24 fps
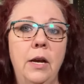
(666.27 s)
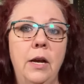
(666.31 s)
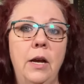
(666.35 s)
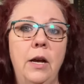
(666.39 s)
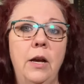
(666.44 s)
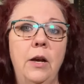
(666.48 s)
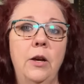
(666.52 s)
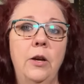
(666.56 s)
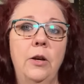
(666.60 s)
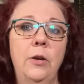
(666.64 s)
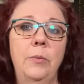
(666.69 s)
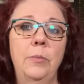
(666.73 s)

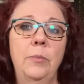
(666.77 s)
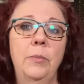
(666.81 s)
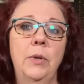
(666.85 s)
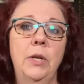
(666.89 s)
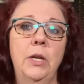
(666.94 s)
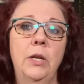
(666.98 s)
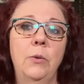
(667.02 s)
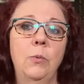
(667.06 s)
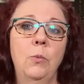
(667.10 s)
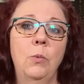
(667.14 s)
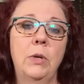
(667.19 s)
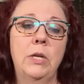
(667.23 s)

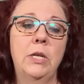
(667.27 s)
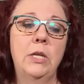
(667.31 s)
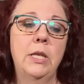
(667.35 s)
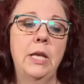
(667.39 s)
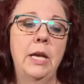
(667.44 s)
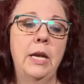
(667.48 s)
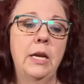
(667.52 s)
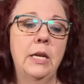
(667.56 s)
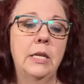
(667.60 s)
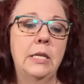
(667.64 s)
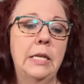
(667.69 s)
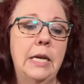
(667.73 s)
um, which
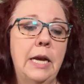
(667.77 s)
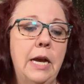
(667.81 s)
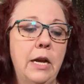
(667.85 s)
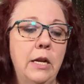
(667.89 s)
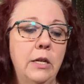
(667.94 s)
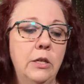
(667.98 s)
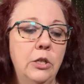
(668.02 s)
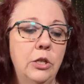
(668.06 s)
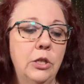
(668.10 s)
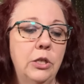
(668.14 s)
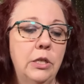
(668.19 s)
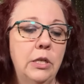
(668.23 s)
they
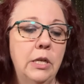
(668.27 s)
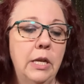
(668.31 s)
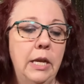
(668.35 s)
attached.